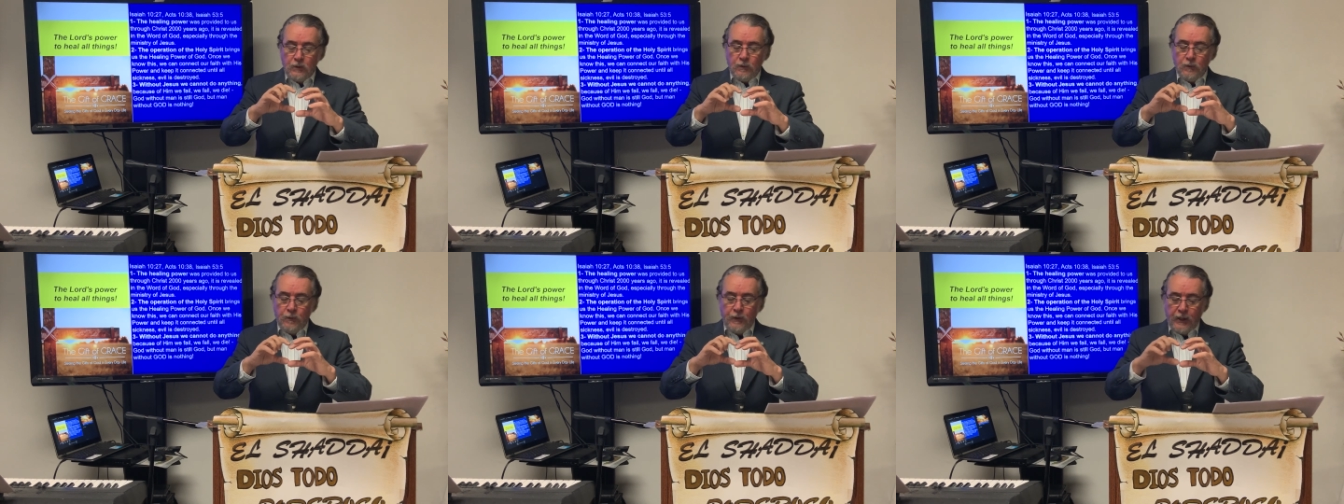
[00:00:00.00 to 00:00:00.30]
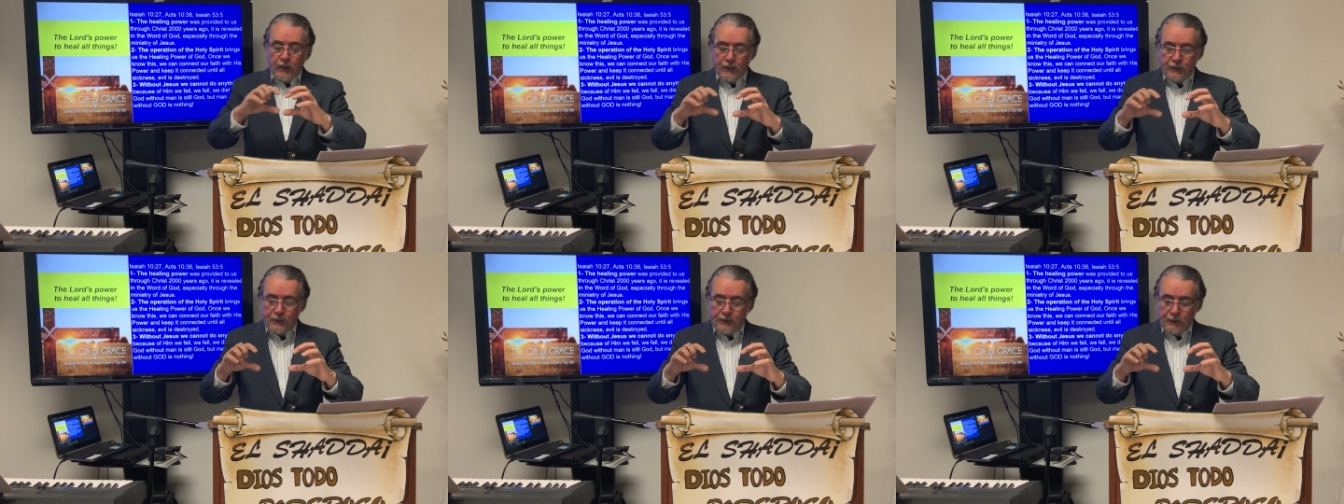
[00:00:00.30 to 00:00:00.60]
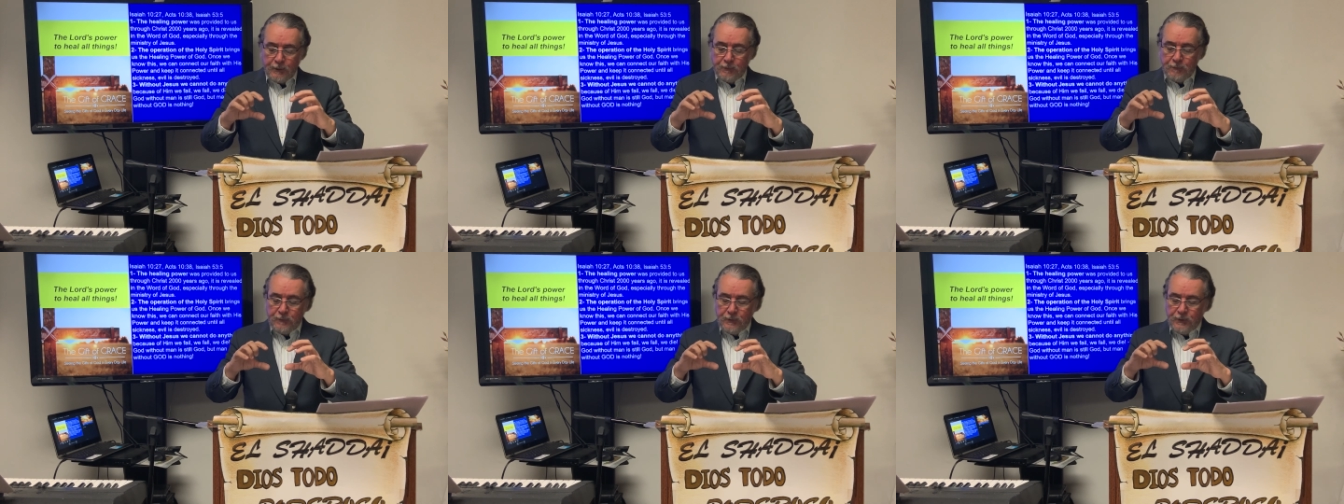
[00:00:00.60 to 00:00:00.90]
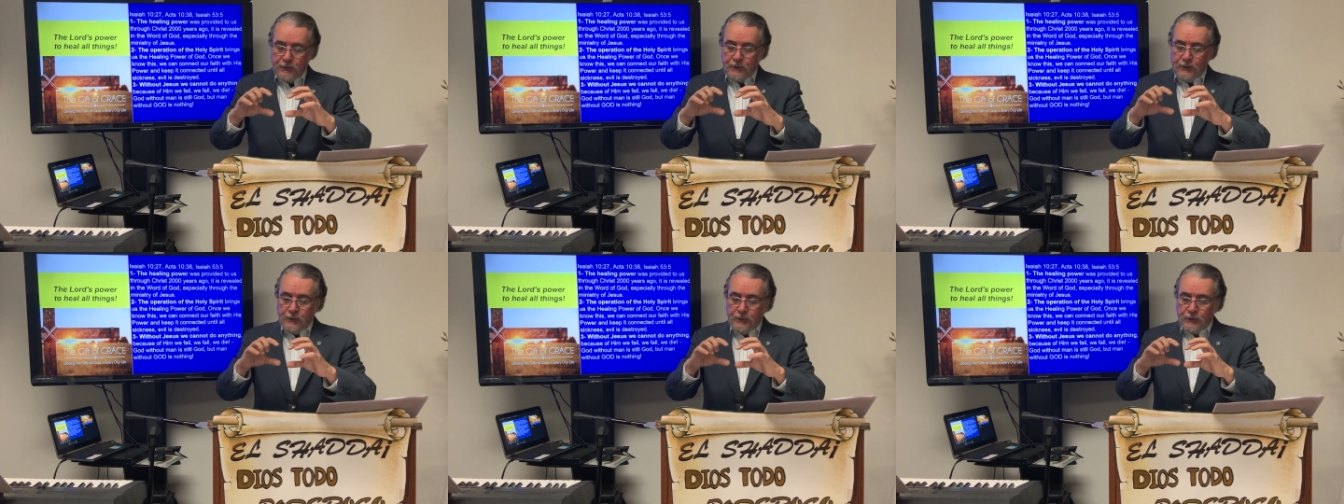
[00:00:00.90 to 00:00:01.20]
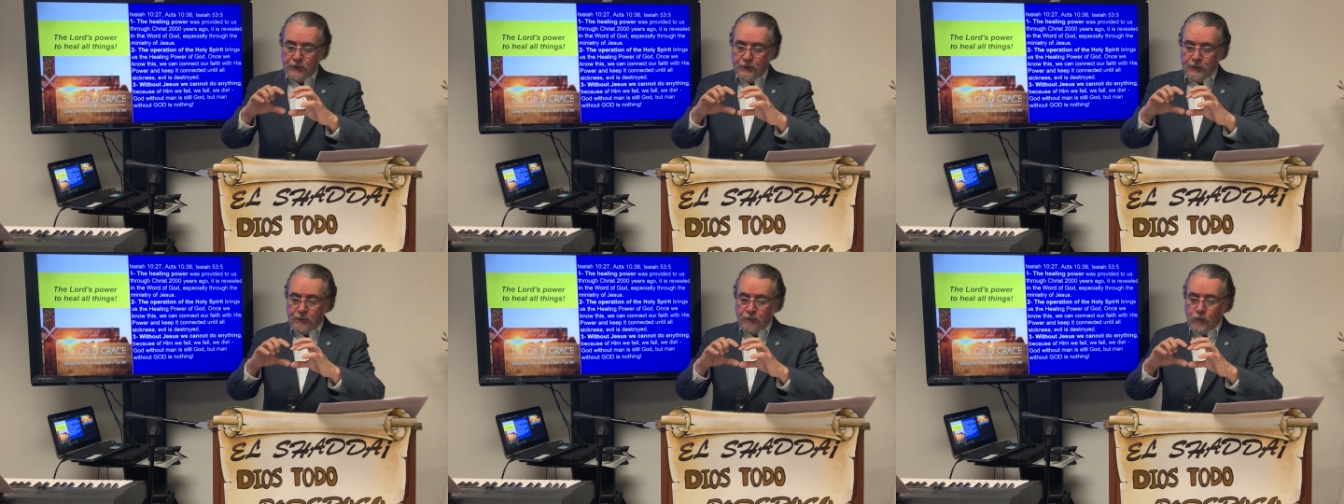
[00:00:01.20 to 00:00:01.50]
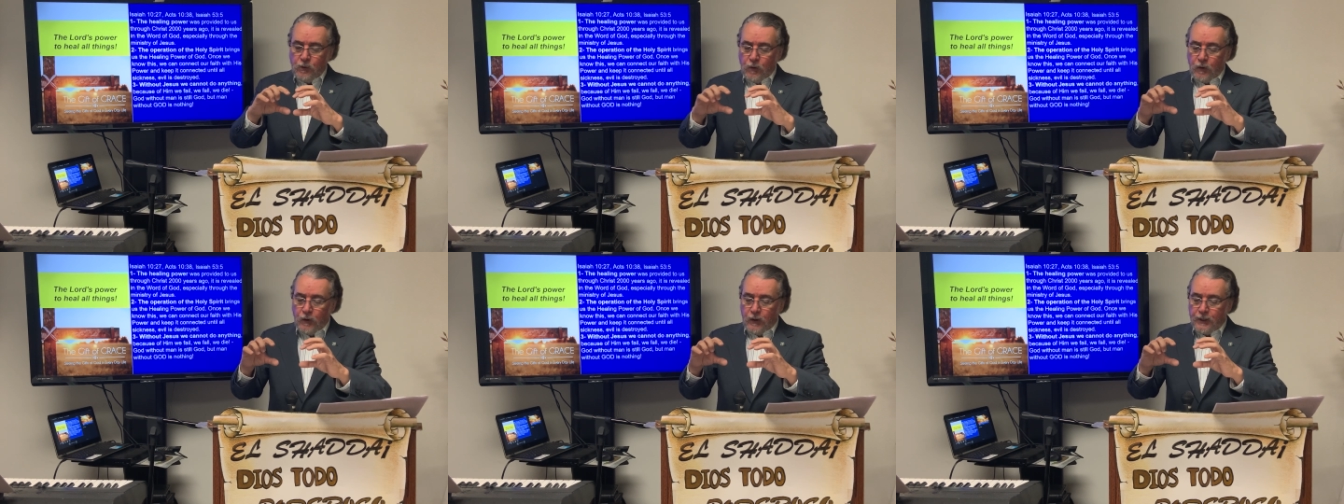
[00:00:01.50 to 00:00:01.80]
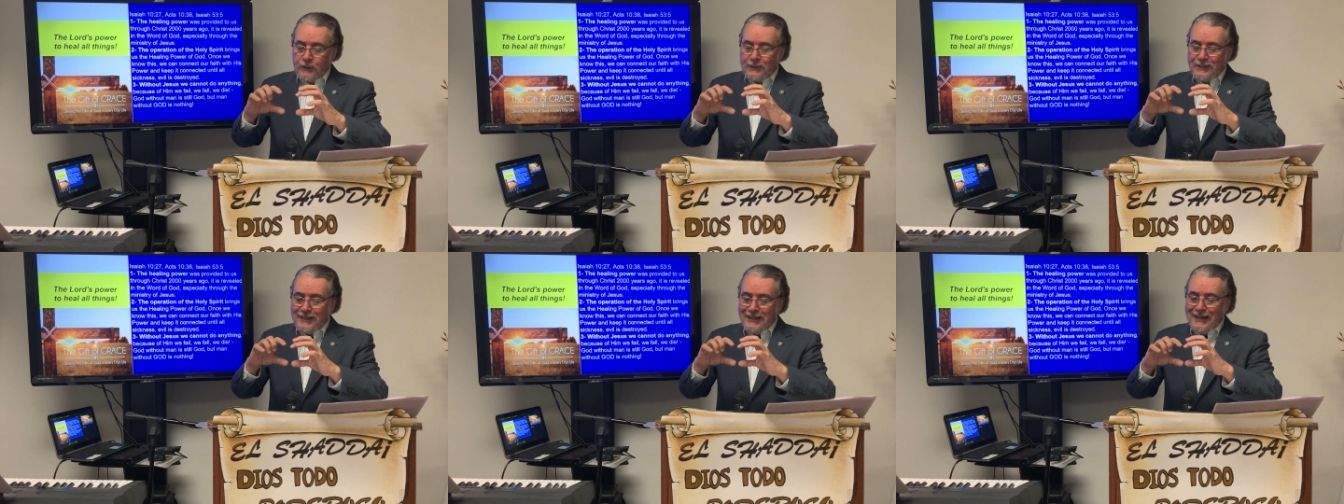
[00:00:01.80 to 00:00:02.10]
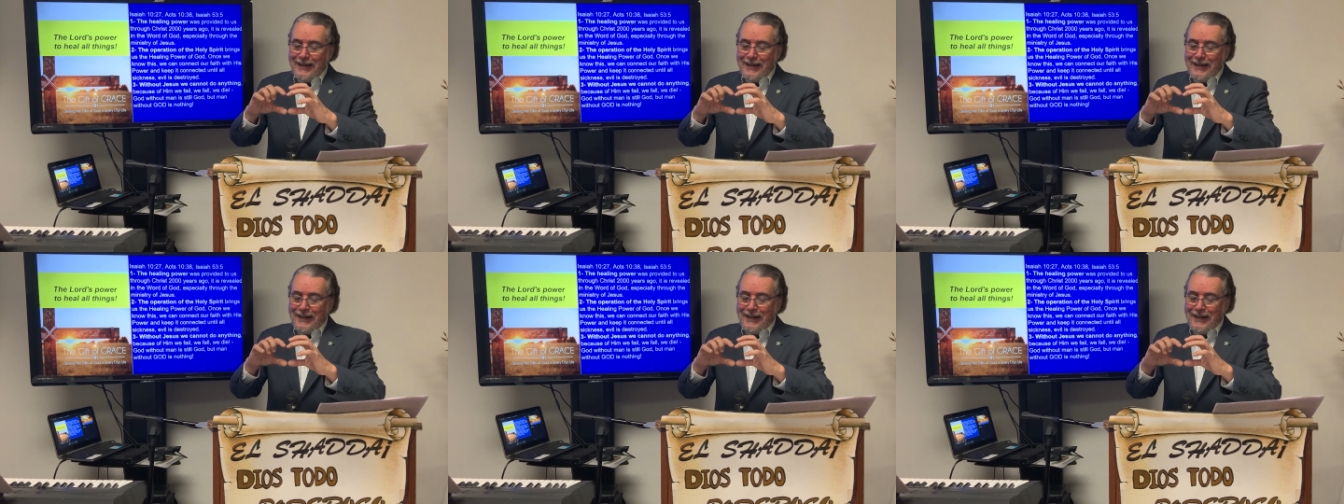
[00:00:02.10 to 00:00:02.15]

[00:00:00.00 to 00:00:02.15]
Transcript: read the, the word